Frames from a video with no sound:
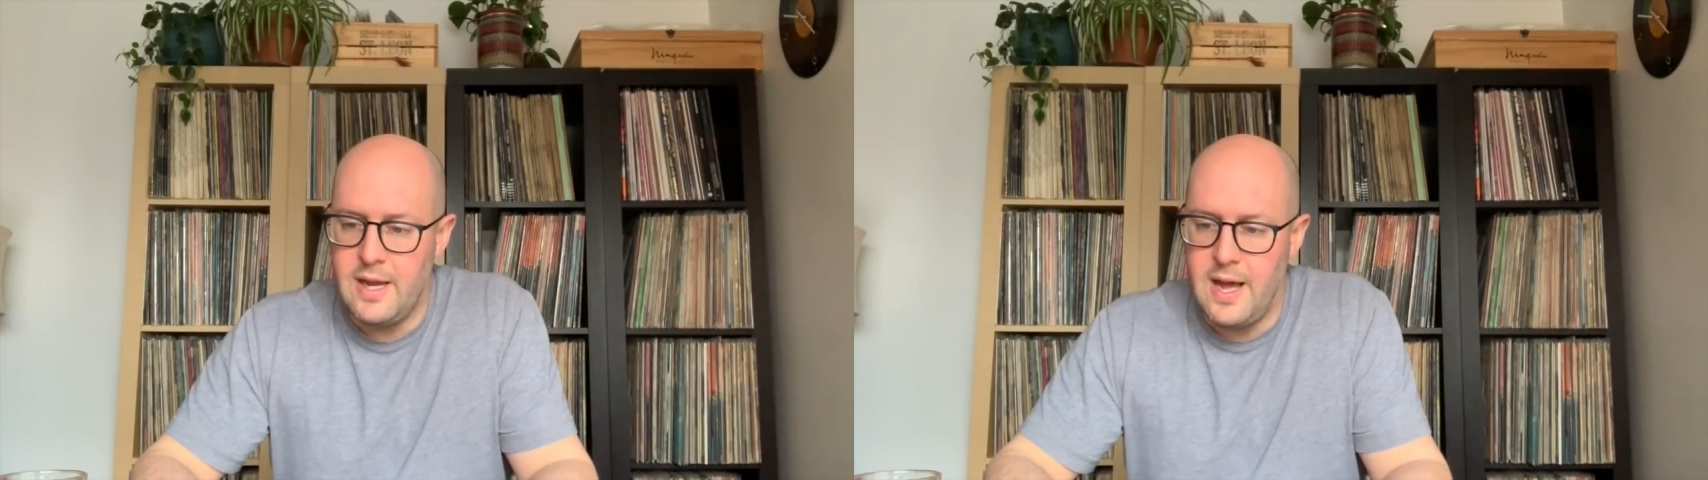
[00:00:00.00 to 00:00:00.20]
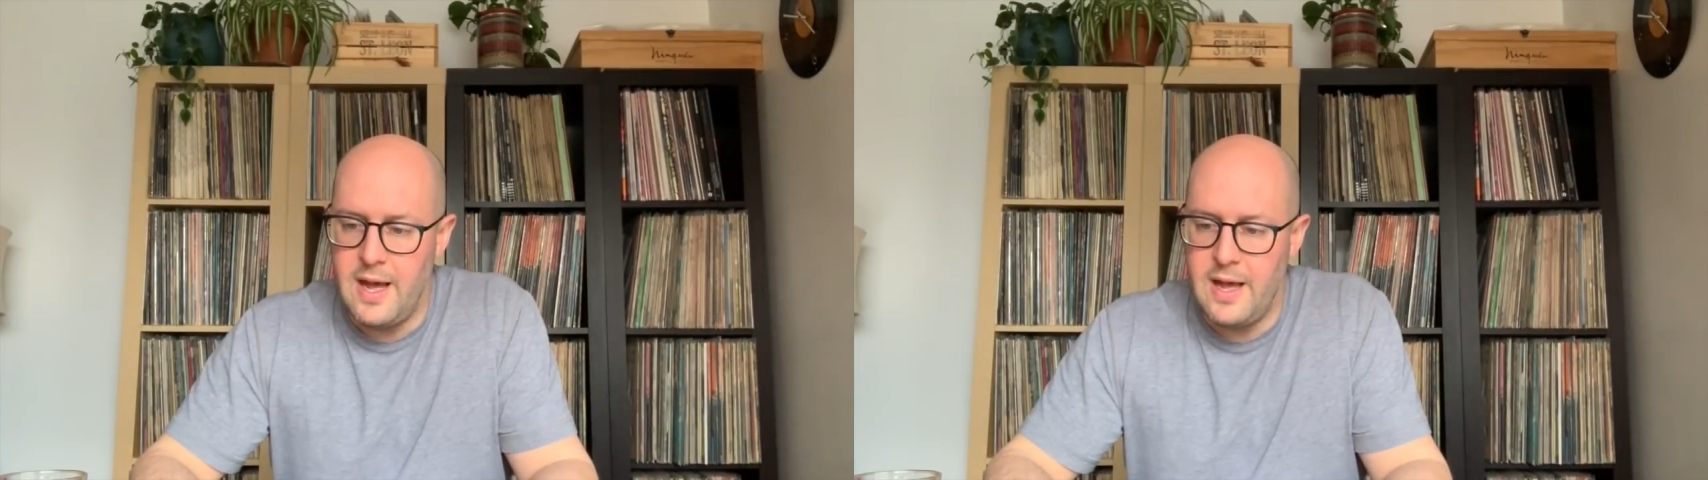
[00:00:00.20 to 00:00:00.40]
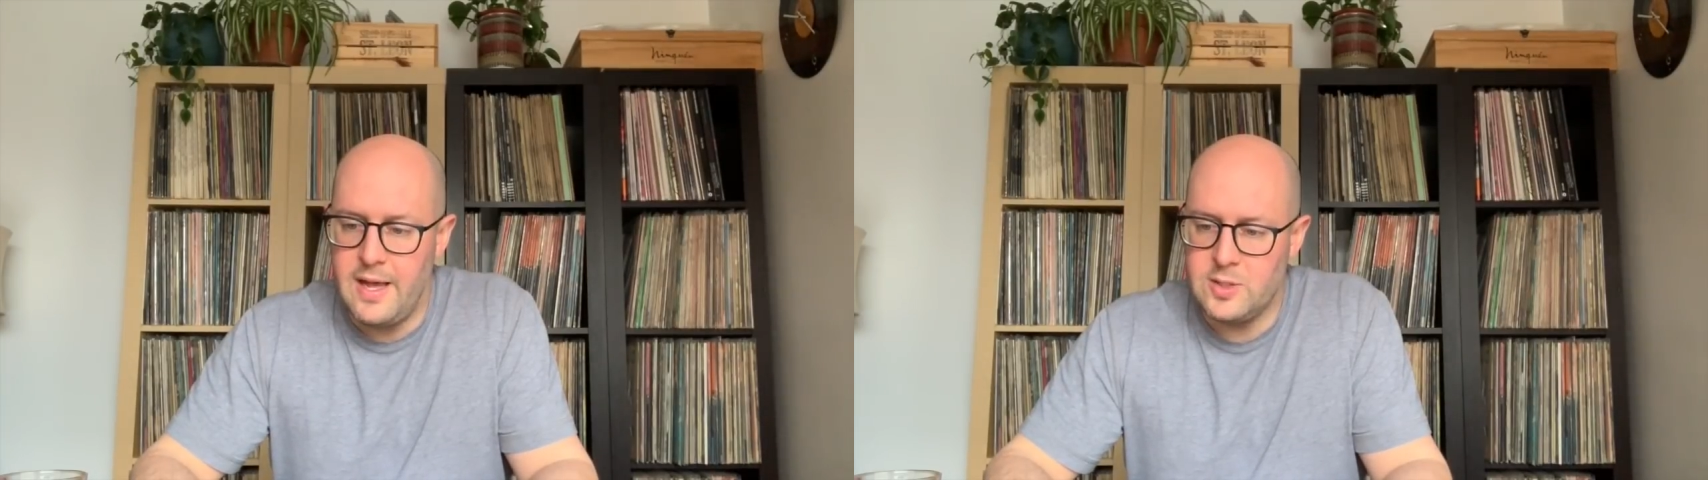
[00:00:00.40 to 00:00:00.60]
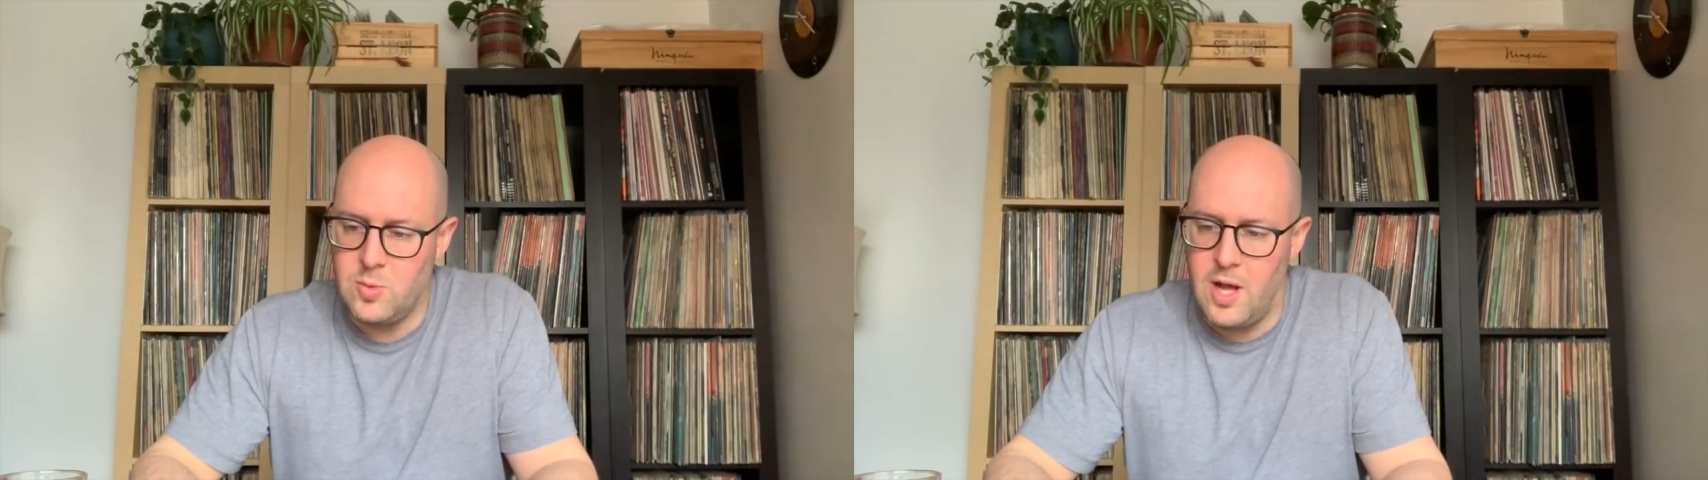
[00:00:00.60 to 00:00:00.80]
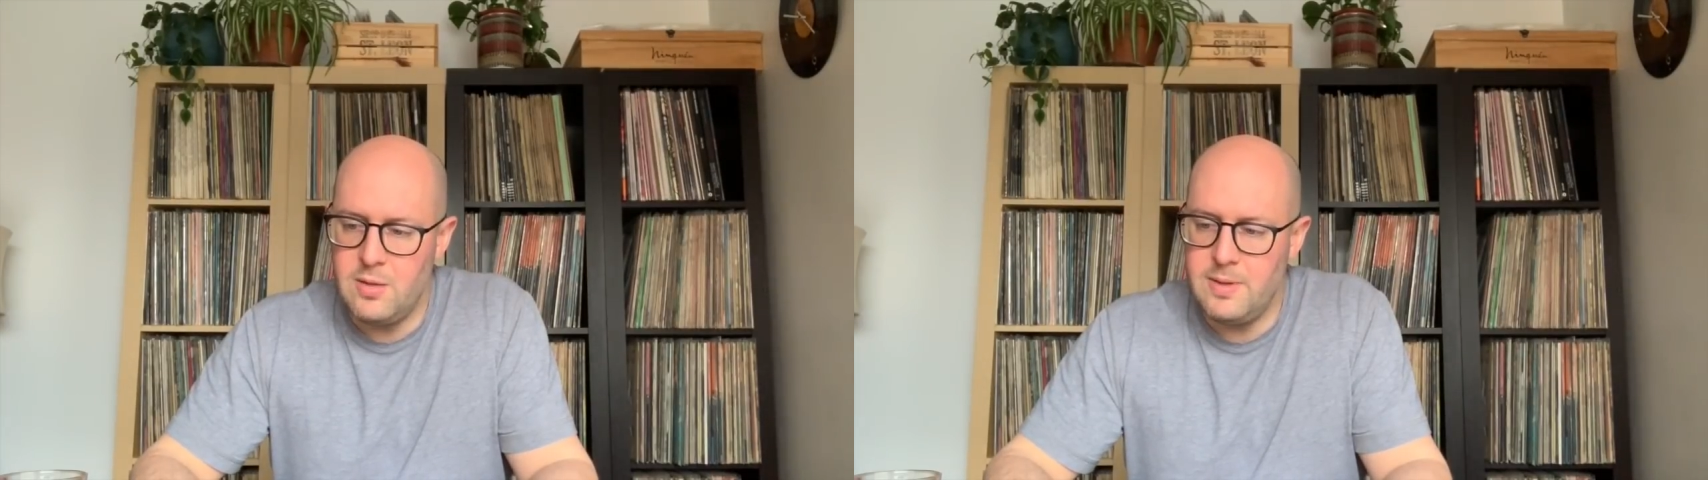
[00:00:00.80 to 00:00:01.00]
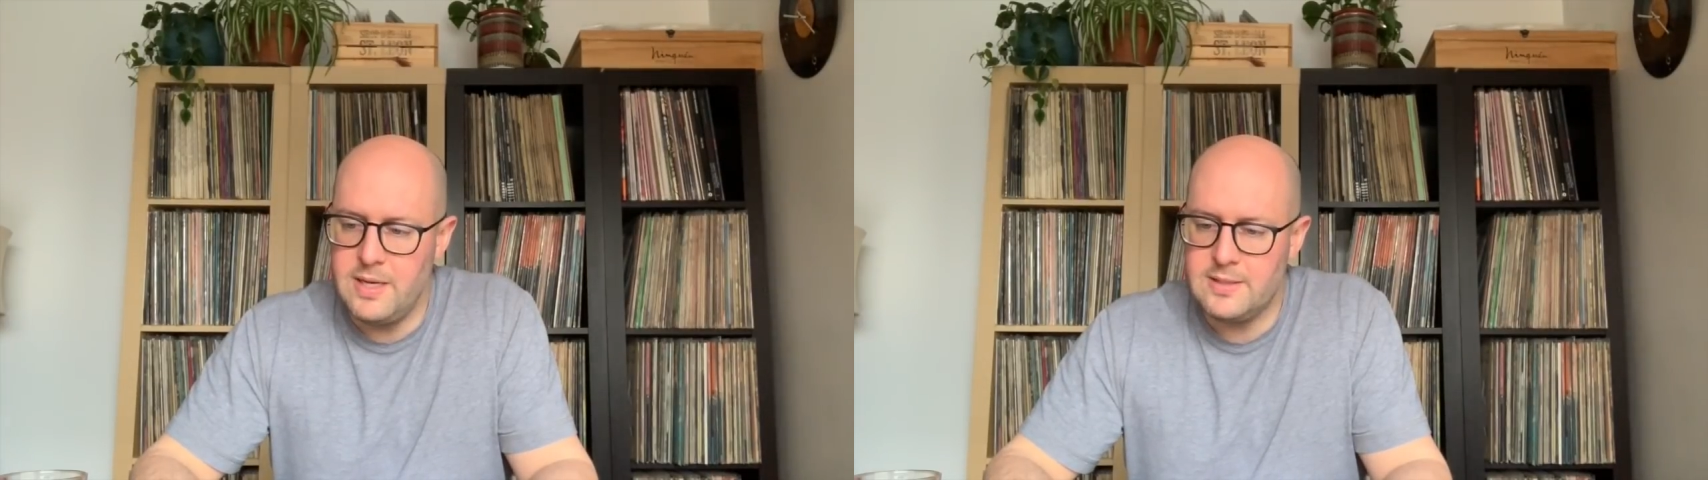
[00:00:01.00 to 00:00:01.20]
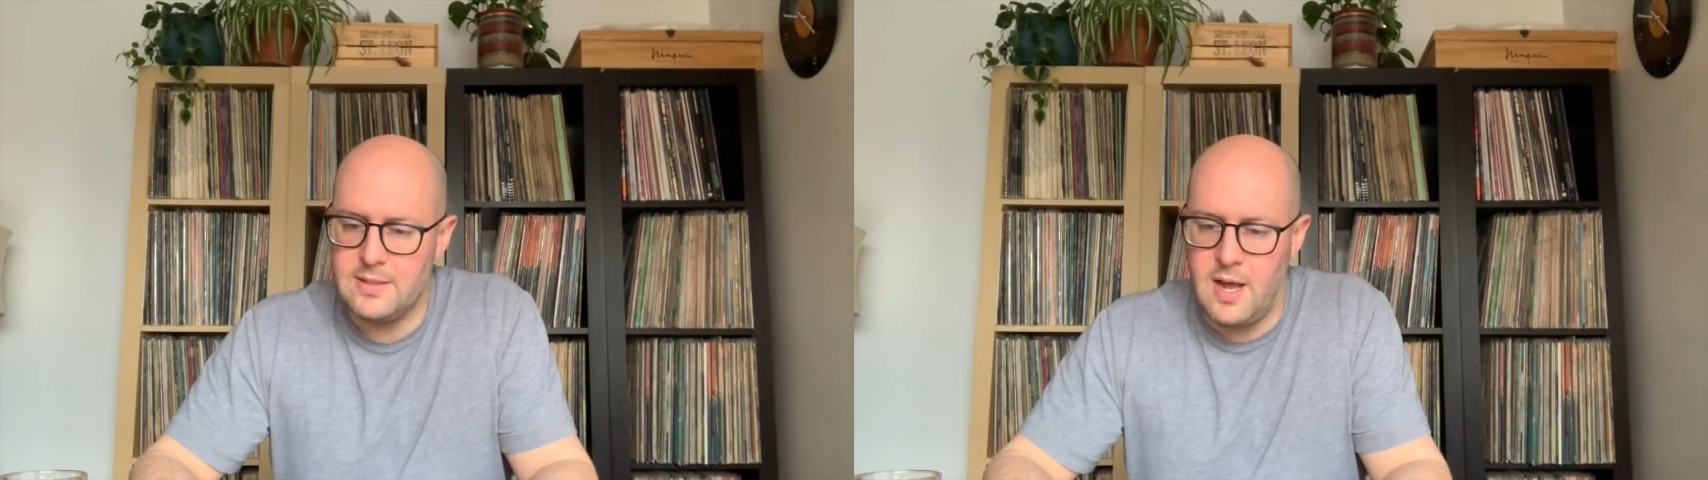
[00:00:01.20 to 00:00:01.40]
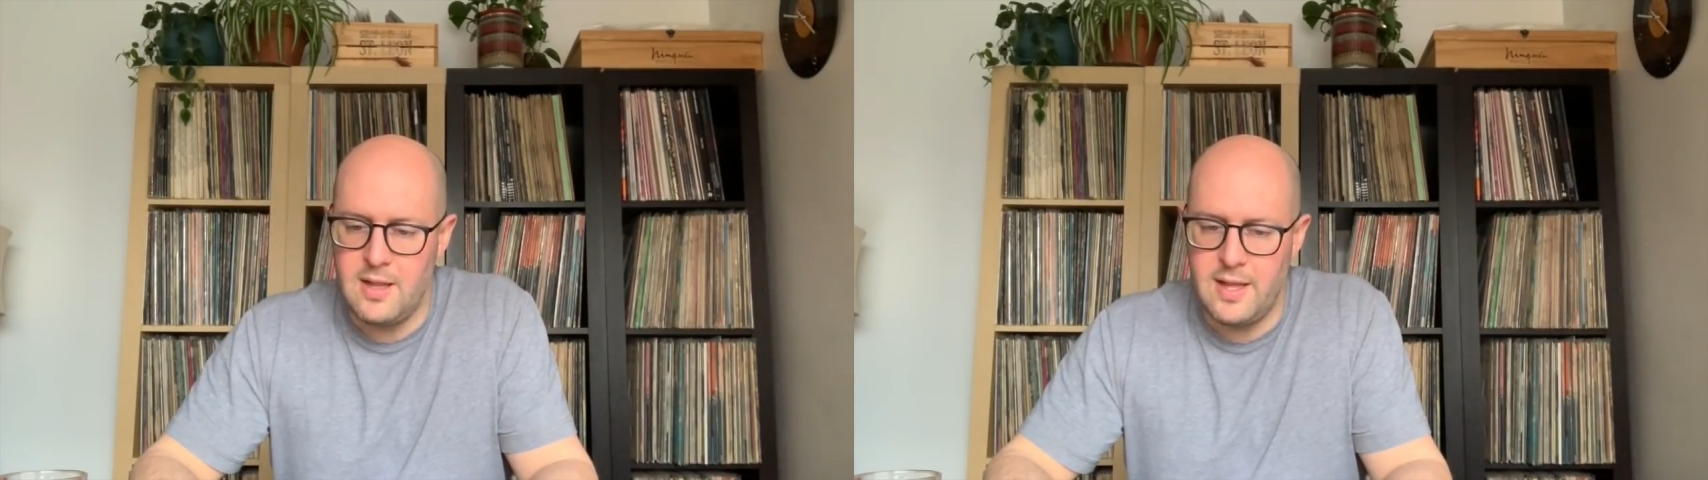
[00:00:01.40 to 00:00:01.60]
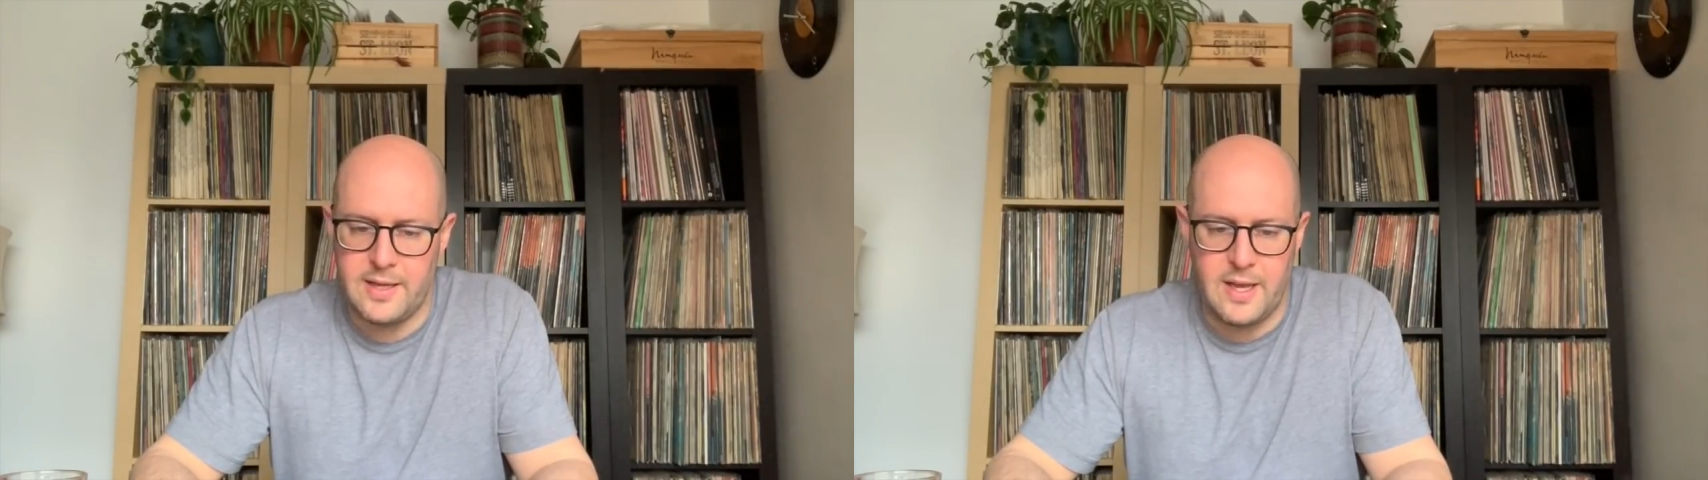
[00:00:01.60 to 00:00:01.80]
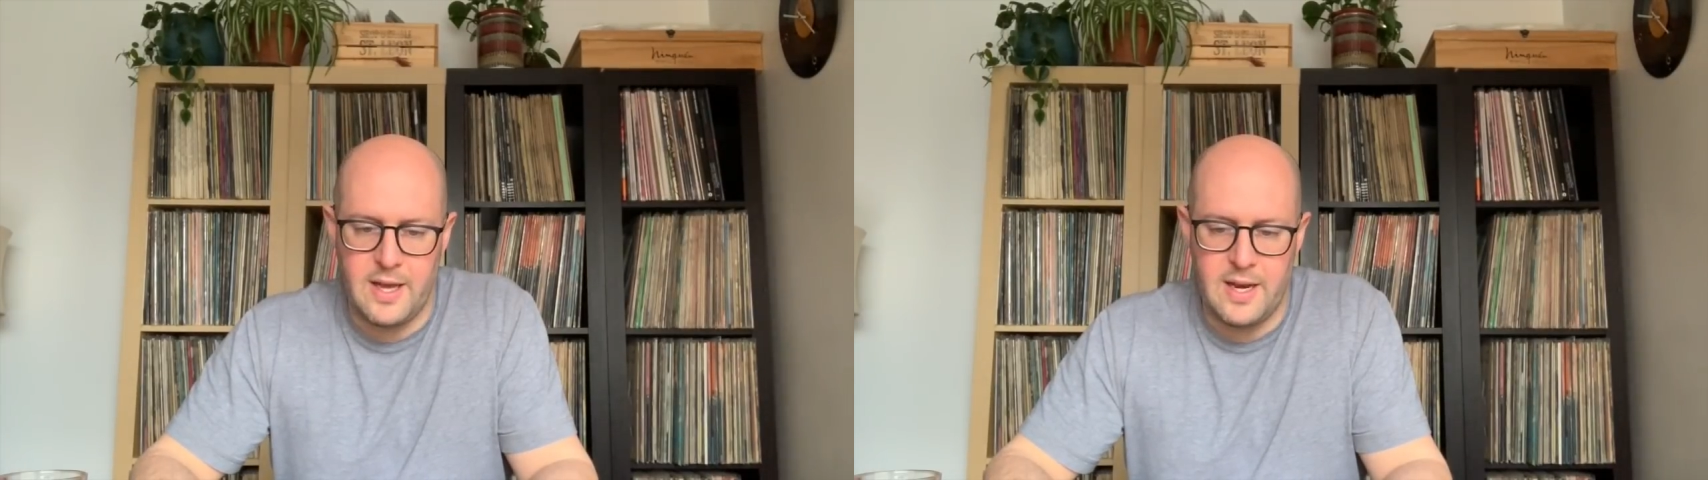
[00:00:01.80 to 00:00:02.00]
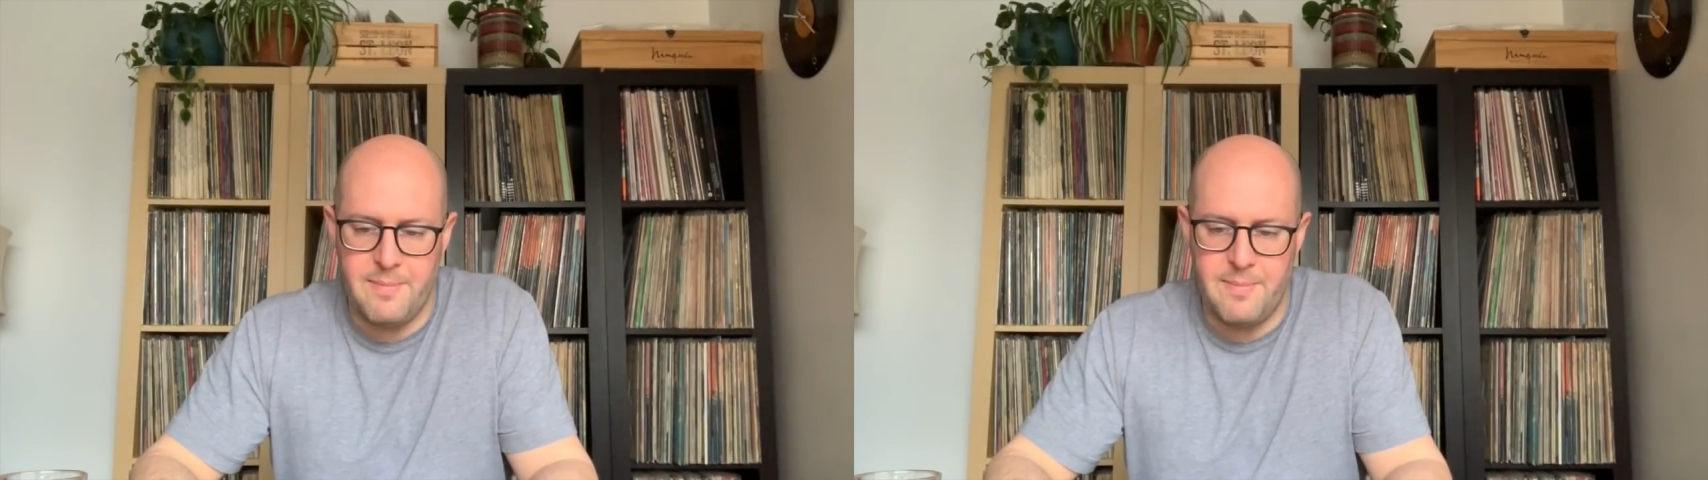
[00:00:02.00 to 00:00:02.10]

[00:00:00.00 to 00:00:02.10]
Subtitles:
as well, but it's not like an